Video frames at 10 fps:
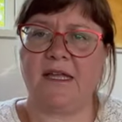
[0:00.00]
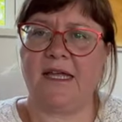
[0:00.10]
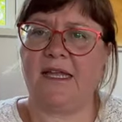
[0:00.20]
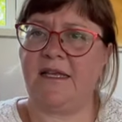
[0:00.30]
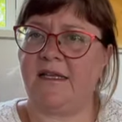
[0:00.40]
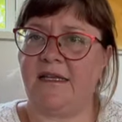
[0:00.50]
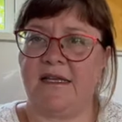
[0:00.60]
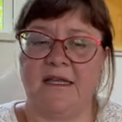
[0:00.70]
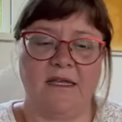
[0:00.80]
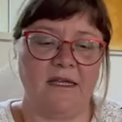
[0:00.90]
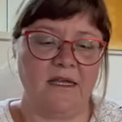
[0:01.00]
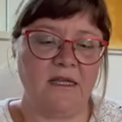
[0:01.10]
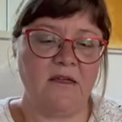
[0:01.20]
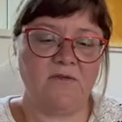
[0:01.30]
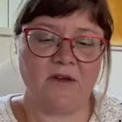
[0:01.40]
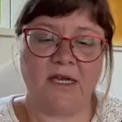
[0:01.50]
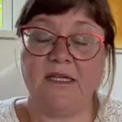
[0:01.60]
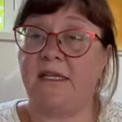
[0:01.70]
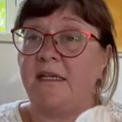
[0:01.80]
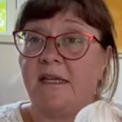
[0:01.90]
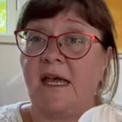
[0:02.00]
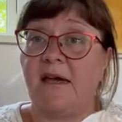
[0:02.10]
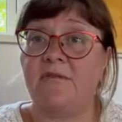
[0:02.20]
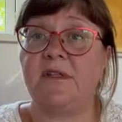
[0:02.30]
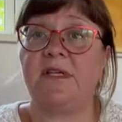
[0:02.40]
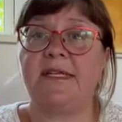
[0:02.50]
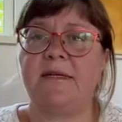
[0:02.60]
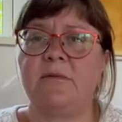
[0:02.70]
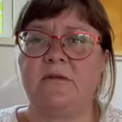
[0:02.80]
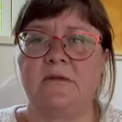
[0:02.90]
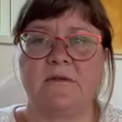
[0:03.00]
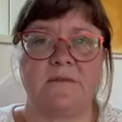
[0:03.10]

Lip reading: And if I didn't have the label,